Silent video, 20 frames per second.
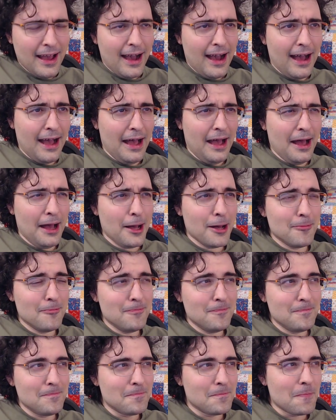
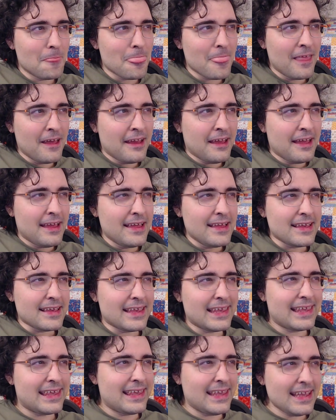Um,
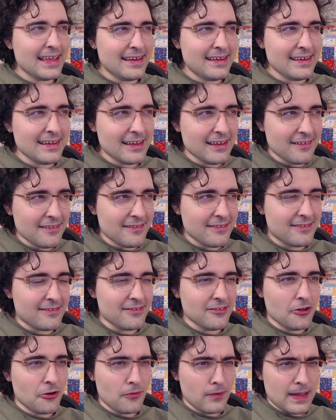Gideon's
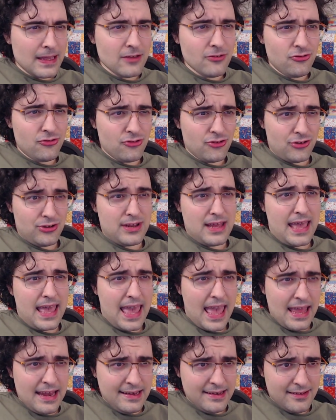narration
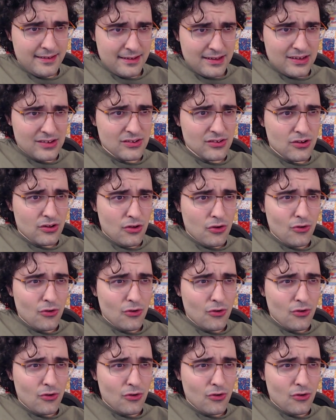ended